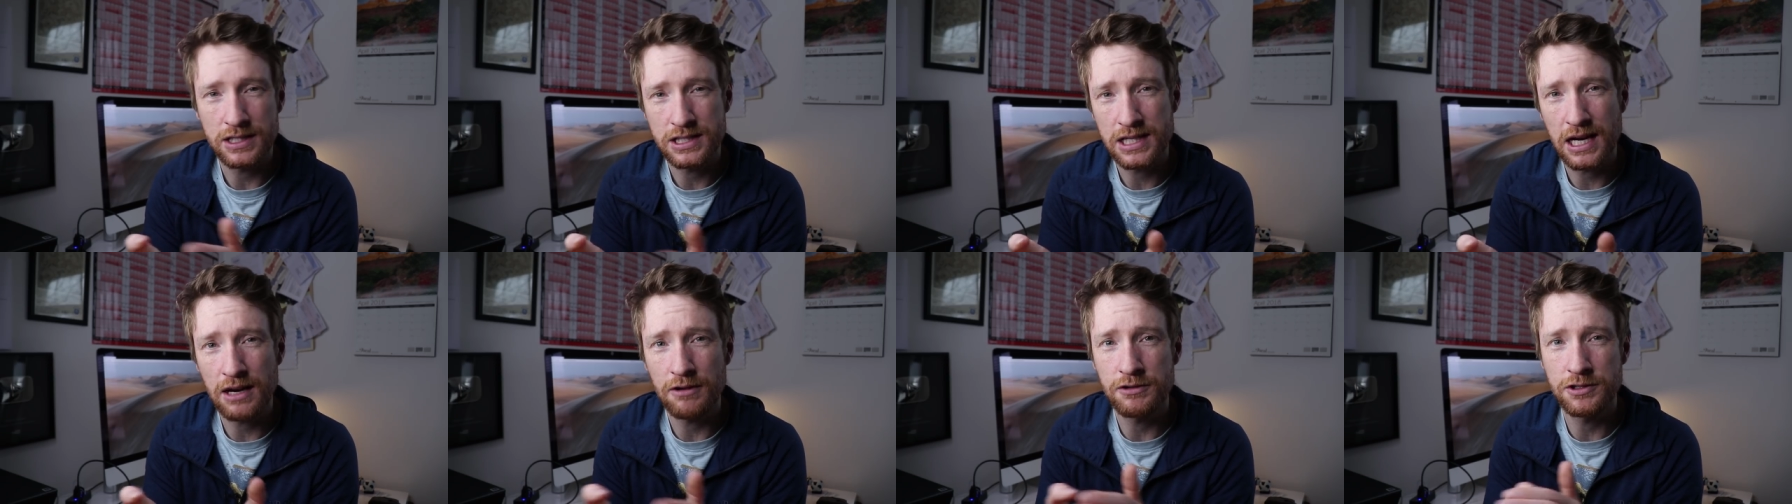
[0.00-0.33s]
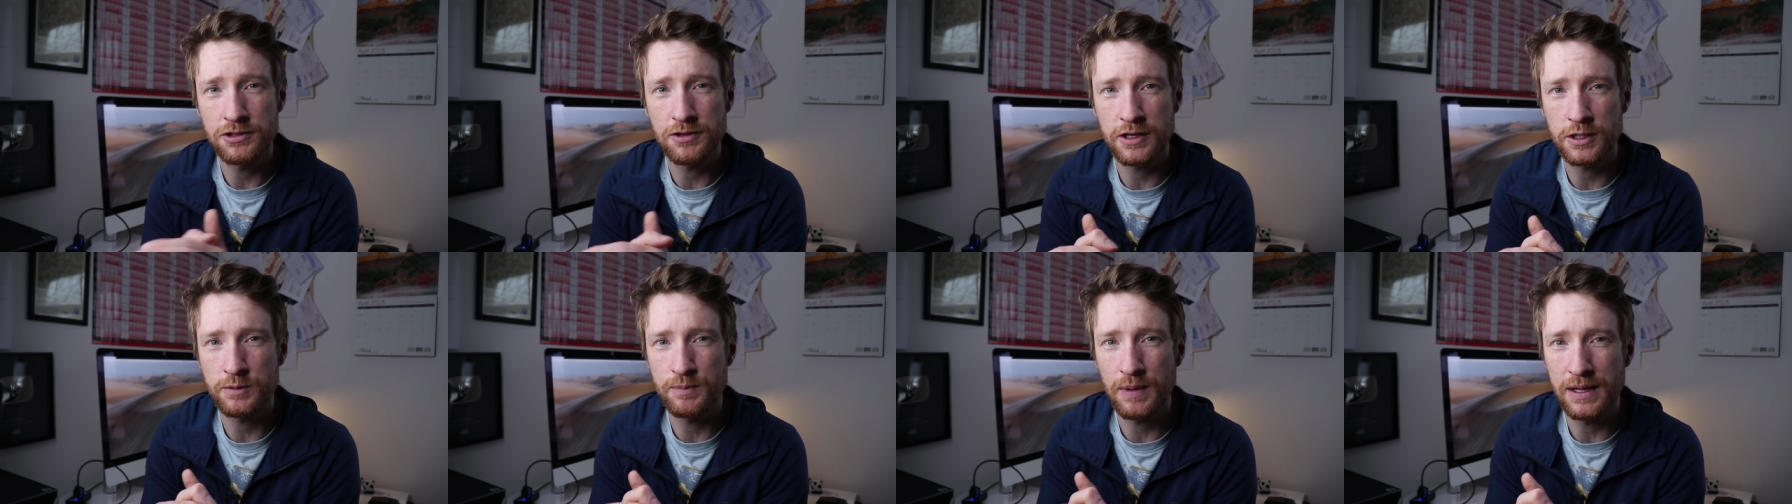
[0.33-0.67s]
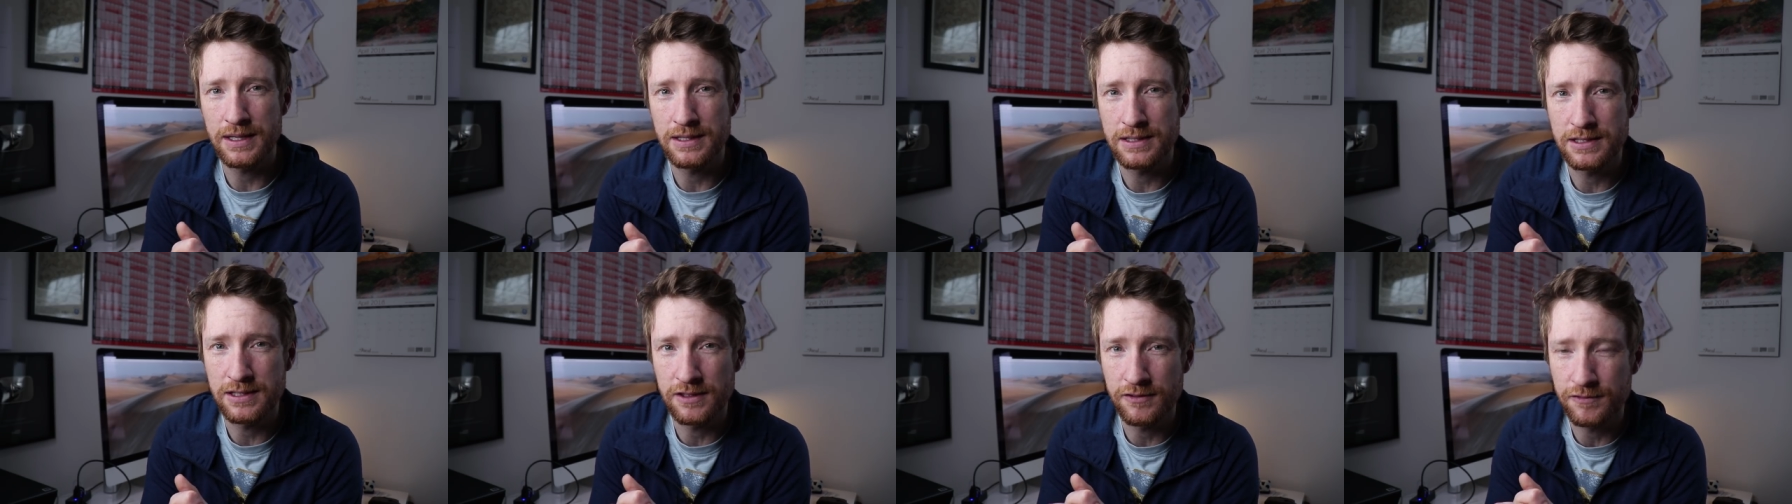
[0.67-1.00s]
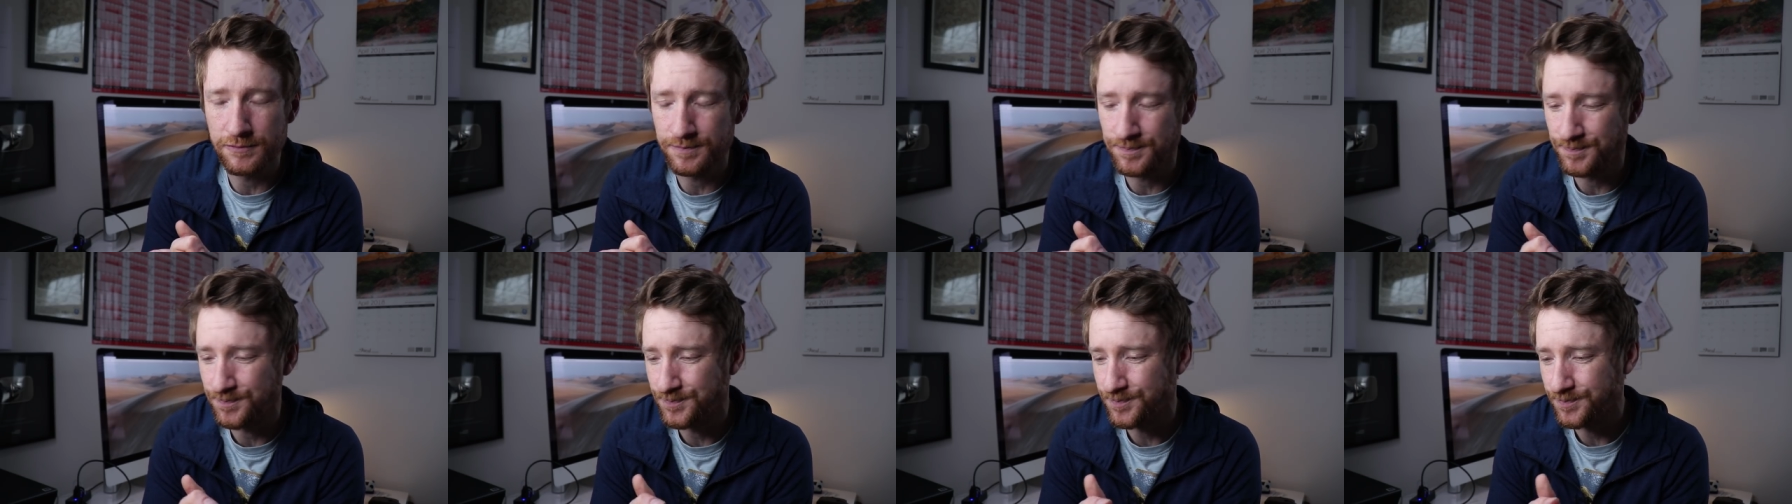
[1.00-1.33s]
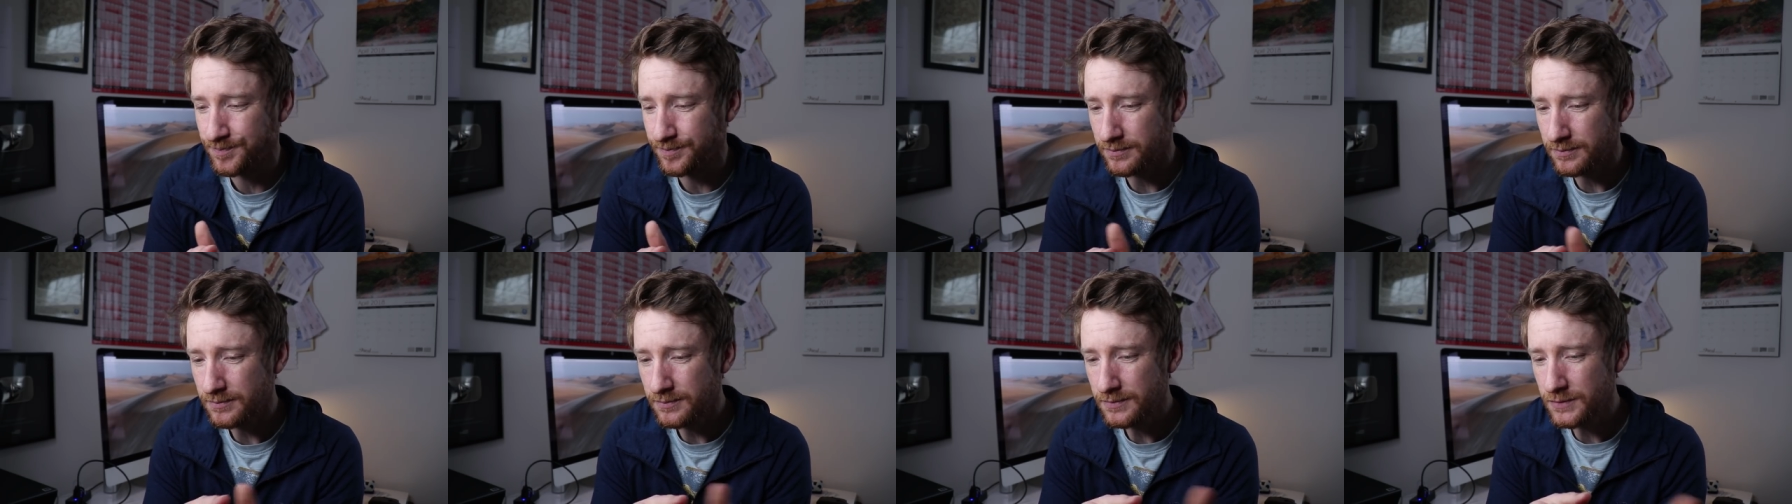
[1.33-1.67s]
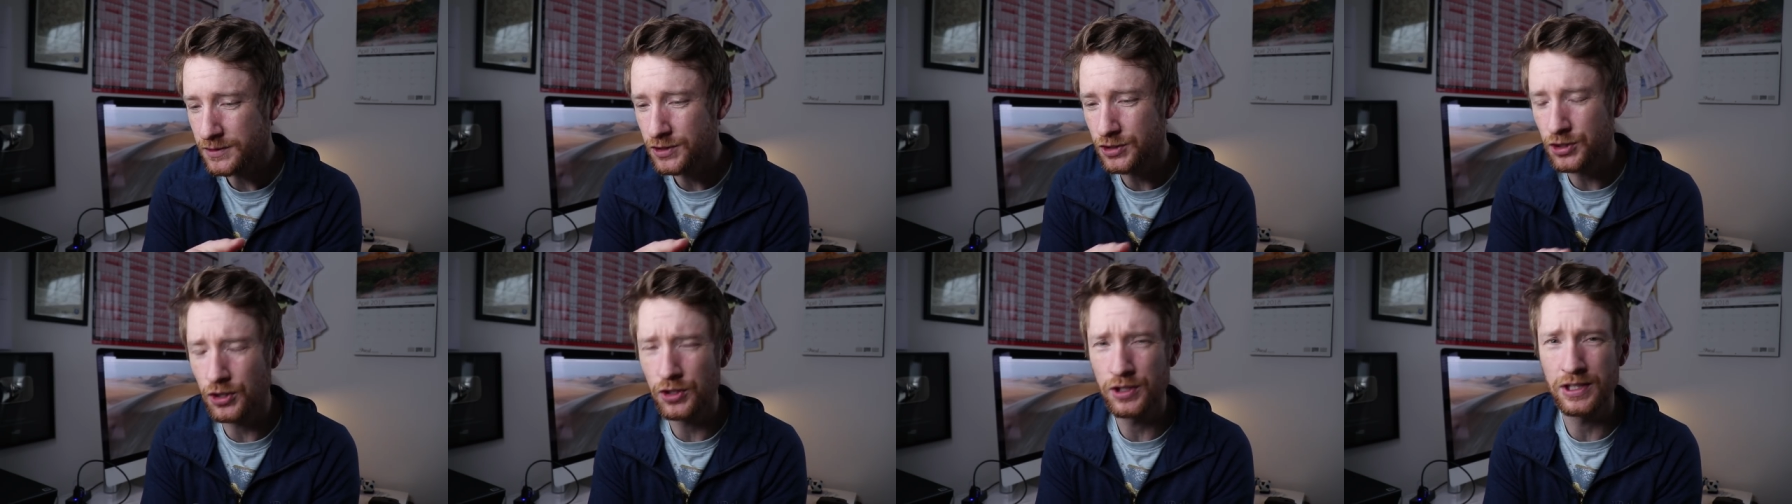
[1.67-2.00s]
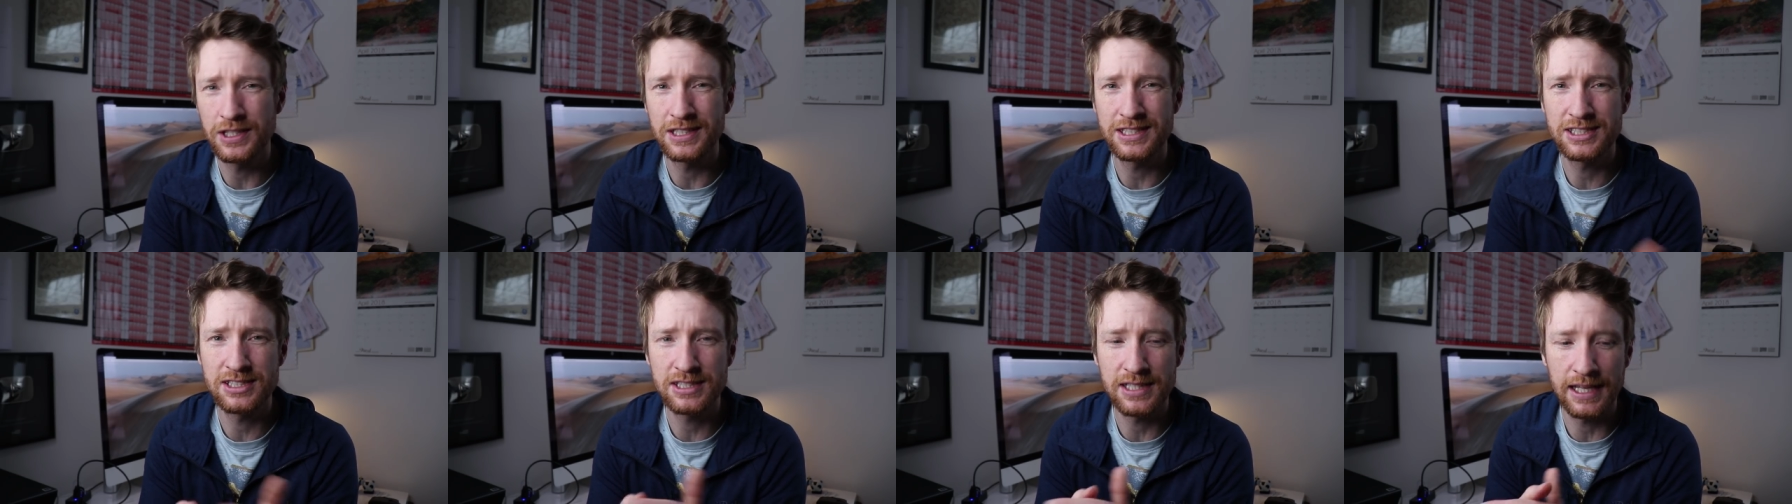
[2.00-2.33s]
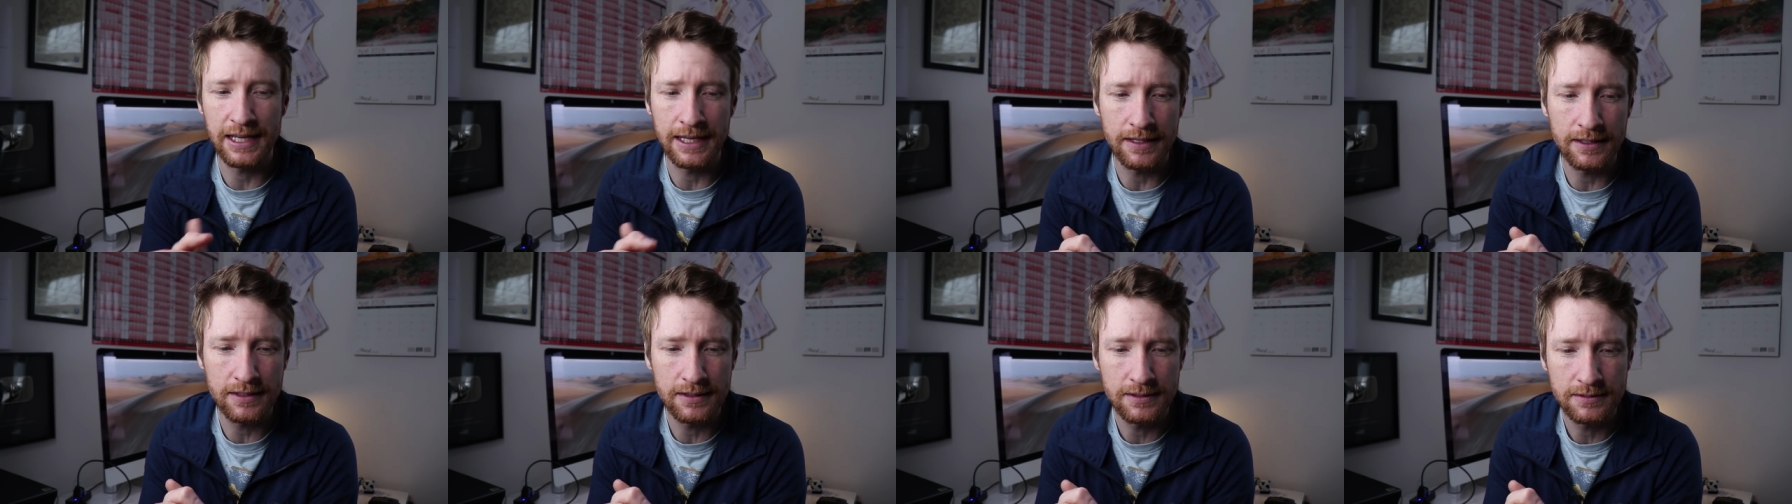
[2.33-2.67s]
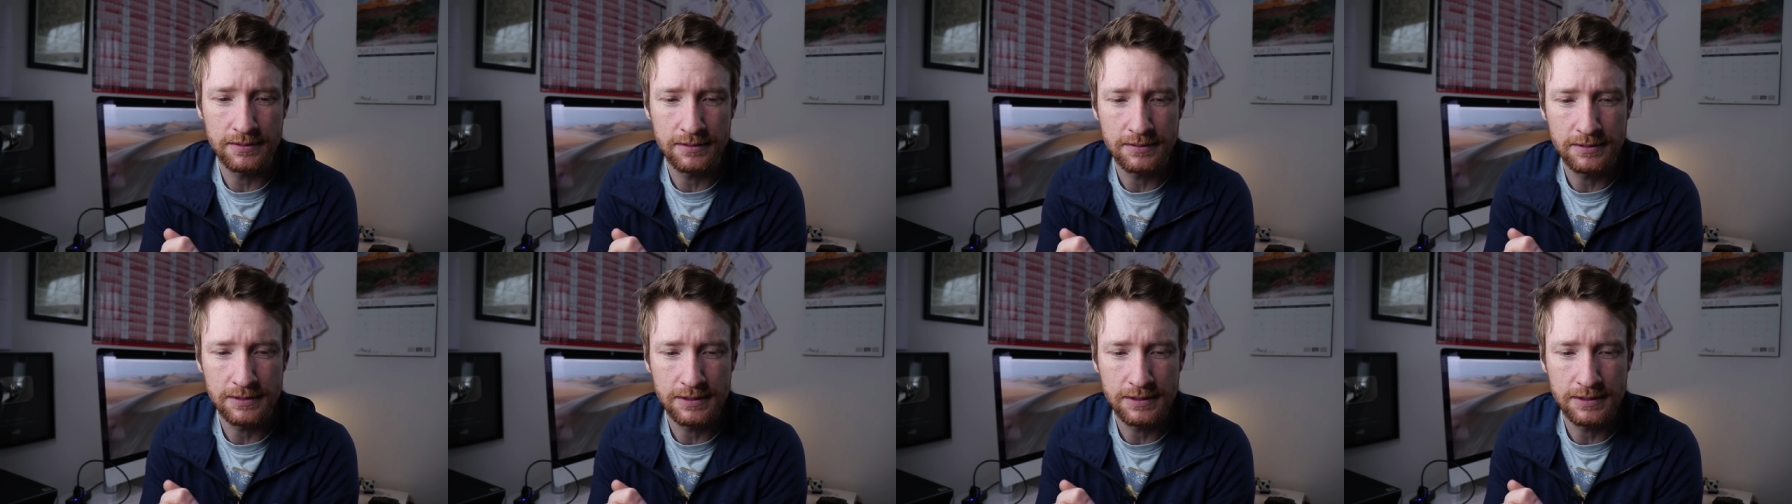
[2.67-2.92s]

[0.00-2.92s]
showers are expensive, toilets stink,